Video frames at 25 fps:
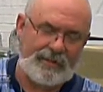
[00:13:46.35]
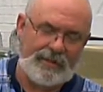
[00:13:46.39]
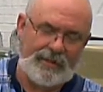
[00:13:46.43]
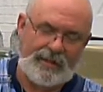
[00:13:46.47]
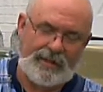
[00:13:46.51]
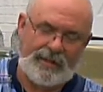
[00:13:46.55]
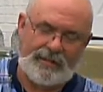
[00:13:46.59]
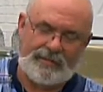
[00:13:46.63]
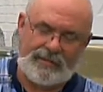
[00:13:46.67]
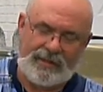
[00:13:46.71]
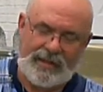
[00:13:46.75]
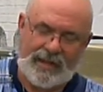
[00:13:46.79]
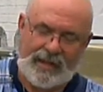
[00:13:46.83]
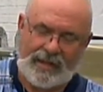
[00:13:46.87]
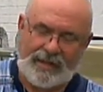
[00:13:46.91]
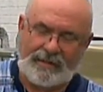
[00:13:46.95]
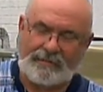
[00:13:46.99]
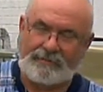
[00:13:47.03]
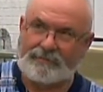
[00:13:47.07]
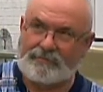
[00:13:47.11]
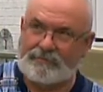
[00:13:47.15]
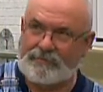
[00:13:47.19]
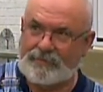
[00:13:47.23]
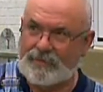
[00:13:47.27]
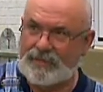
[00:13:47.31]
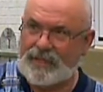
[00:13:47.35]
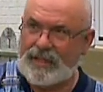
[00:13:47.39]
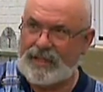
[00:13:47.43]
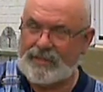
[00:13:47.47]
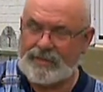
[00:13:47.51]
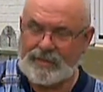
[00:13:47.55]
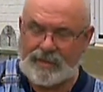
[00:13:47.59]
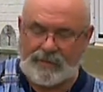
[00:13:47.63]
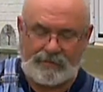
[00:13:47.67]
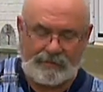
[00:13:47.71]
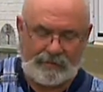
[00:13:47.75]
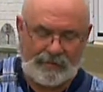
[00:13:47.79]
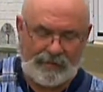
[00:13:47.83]
is a disc
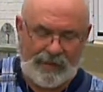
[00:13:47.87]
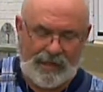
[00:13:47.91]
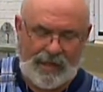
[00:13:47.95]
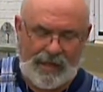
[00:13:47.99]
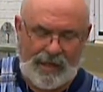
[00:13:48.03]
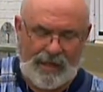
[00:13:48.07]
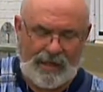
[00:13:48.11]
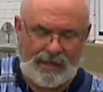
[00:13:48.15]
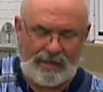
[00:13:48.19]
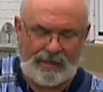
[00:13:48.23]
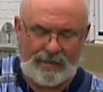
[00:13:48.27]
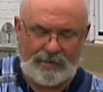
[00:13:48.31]
lock